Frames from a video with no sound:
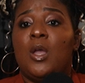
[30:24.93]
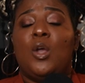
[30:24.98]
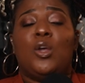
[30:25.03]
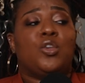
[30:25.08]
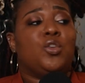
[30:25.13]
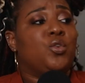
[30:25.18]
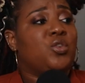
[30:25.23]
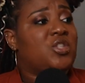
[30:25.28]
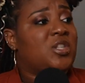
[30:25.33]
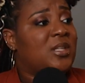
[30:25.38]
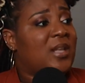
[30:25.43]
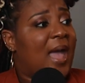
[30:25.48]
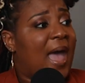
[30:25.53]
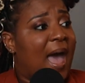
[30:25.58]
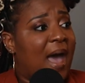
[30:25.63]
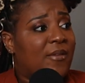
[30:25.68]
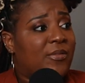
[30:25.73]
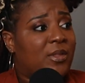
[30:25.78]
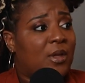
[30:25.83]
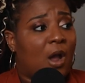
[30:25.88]
You should
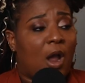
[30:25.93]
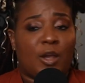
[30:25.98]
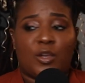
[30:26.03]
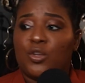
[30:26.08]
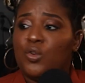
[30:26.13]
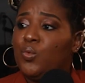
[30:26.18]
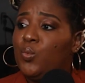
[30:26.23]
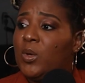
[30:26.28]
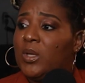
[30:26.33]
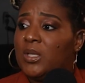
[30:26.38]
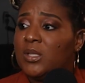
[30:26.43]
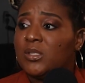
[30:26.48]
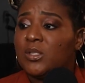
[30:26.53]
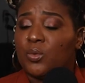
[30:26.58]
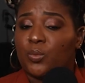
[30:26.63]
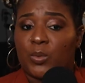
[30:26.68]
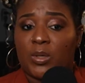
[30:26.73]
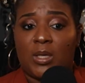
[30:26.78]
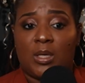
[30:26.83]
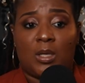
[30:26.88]
have the are you willing to
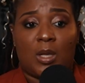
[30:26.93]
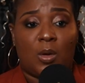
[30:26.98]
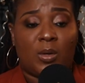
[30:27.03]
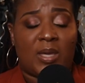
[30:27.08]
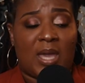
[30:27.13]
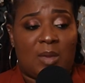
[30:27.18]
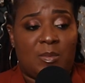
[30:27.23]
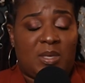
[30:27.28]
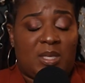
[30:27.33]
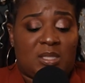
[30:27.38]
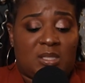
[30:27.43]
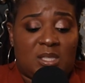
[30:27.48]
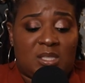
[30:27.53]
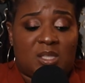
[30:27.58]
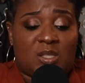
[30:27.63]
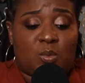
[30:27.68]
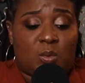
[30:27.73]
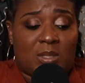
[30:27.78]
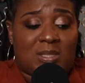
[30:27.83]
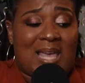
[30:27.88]
relocate because this
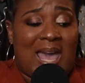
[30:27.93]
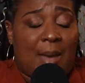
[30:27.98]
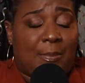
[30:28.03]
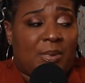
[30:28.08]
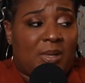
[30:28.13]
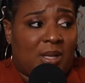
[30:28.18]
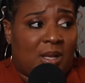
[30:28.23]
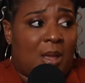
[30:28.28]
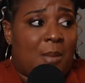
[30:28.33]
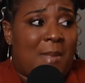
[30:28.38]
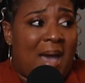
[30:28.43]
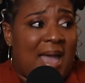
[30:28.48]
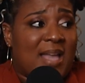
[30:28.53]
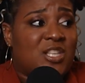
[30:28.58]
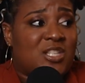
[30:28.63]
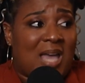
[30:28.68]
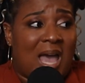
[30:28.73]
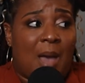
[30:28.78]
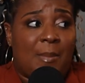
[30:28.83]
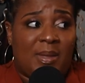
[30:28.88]
is what's happening in my
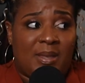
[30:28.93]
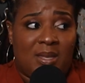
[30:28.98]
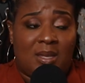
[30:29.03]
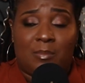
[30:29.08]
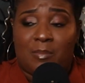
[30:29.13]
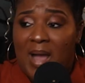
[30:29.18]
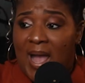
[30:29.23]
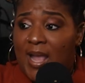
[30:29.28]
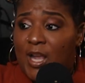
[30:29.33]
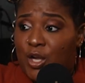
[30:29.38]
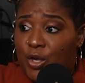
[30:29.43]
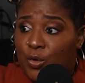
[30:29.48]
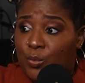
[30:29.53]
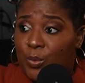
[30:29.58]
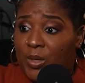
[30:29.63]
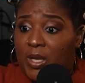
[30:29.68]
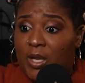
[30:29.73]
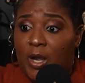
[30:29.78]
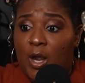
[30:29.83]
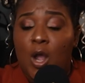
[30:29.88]
job and in my
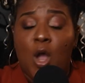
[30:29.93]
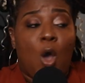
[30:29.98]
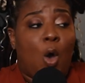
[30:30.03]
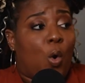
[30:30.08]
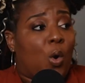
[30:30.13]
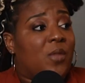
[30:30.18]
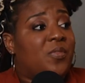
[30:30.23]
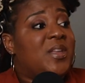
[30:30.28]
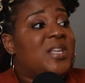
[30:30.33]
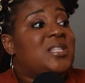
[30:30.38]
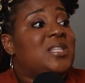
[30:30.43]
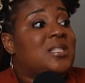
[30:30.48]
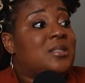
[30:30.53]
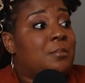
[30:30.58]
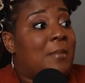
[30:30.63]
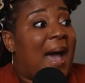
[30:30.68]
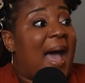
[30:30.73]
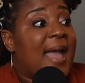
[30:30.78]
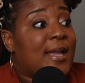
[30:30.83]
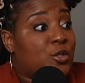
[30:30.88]
career, or this is
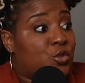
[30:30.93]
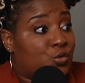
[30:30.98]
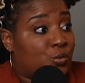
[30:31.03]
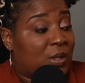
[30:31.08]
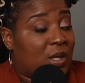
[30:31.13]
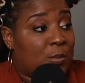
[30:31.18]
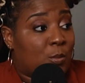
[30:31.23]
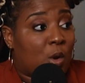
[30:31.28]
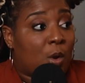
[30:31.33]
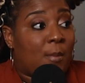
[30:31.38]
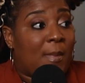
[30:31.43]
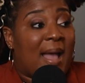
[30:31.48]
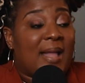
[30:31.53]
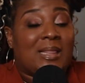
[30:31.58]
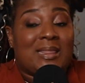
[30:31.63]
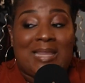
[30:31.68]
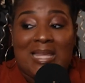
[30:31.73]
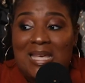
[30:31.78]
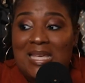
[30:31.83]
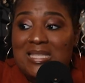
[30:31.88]
my dream, or
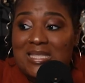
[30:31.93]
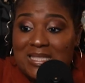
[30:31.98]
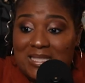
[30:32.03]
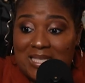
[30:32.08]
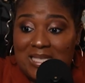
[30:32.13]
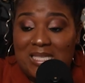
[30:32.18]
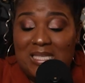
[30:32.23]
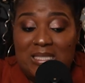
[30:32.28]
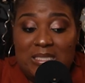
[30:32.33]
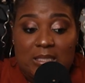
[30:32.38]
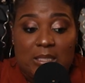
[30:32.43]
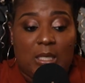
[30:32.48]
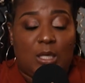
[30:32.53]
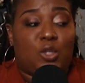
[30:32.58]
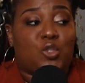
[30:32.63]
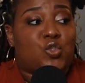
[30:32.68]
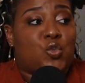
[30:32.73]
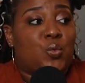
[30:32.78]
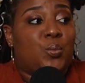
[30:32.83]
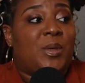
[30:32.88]
these things
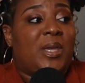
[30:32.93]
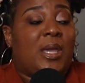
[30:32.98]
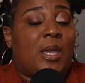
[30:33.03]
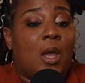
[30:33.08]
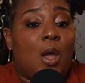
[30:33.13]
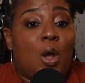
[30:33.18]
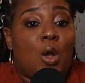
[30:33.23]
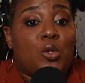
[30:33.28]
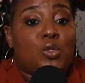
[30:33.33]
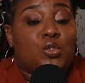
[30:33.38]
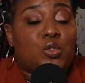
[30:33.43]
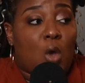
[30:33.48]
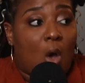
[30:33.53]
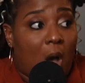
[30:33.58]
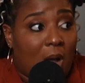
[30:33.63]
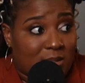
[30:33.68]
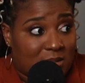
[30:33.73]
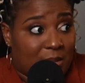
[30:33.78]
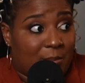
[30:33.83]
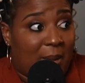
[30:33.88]
need to be
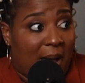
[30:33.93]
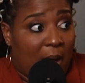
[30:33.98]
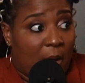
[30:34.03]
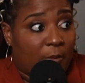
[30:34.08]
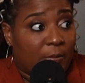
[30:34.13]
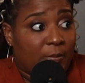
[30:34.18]
talked about.